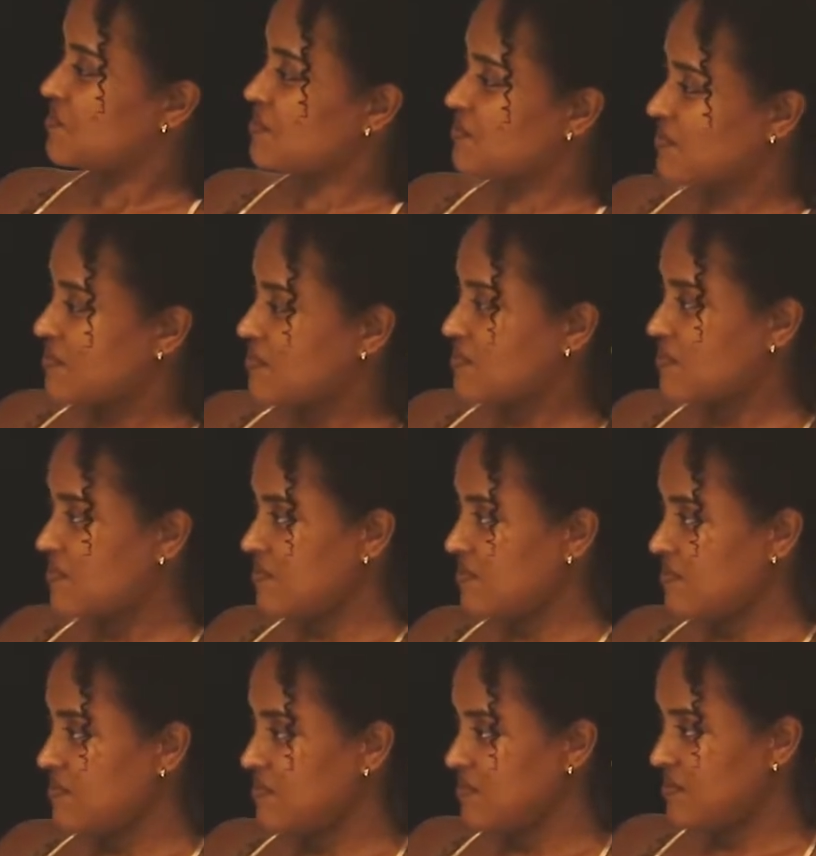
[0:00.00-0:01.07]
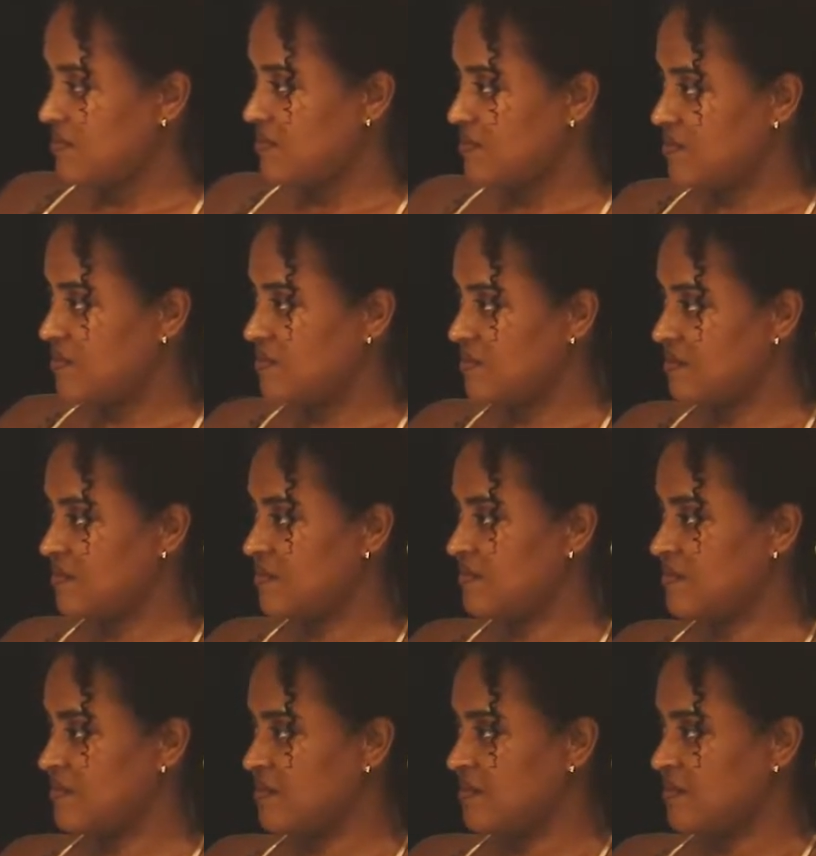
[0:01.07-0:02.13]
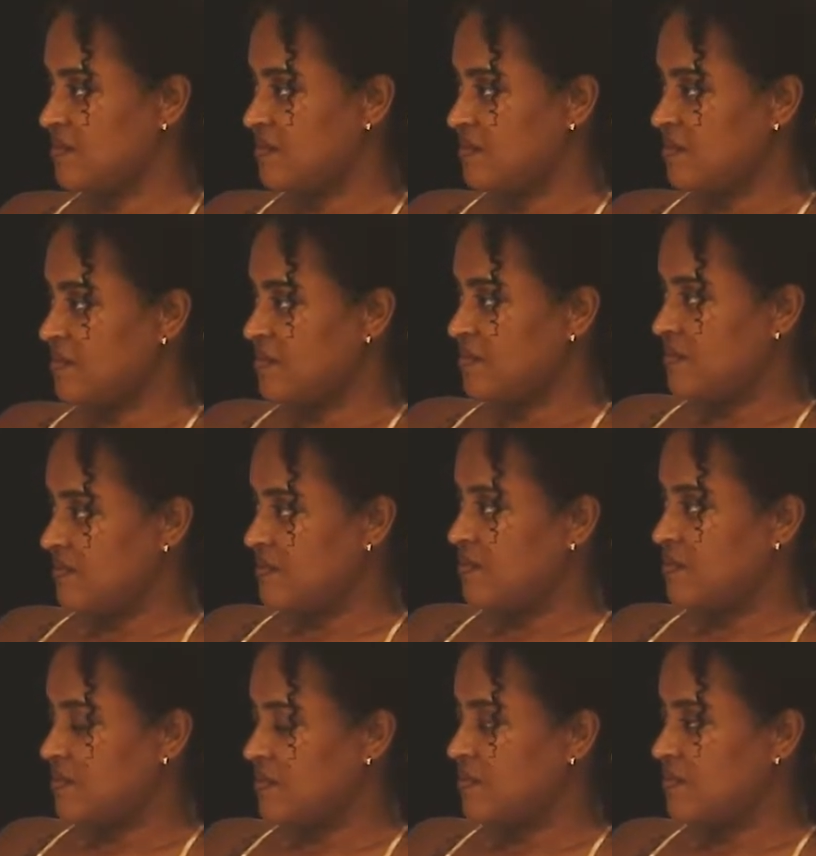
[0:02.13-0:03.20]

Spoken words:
This person isn't speaking.